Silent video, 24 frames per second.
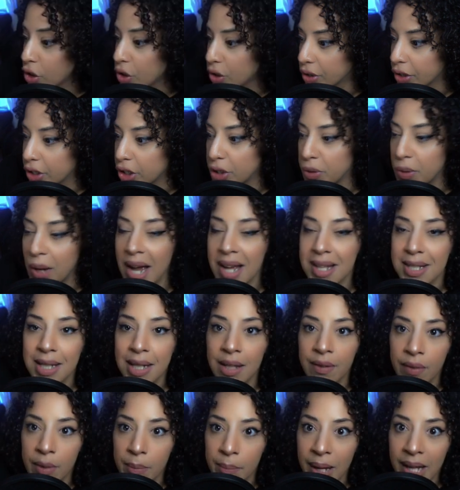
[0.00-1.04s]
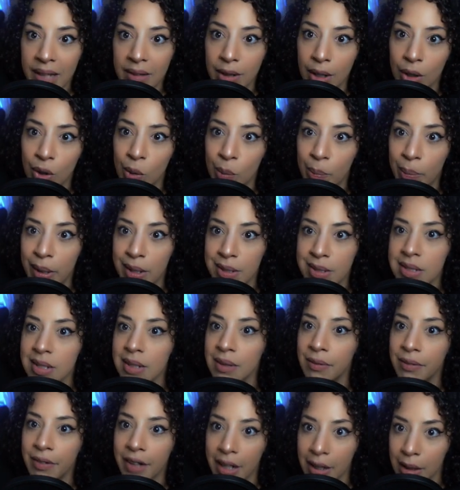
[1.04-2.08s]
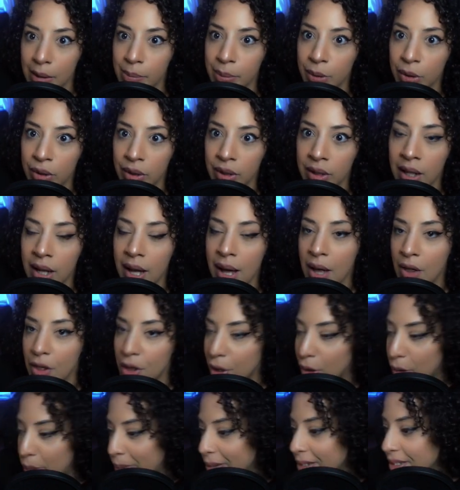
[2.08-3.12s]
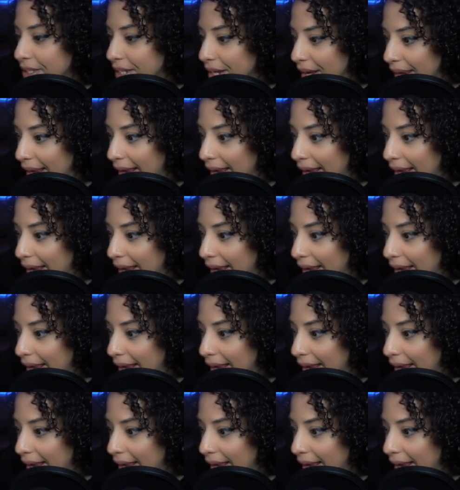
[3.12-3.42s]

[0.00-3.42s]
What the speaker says: look, you guys even make the coupons available, the coupons that I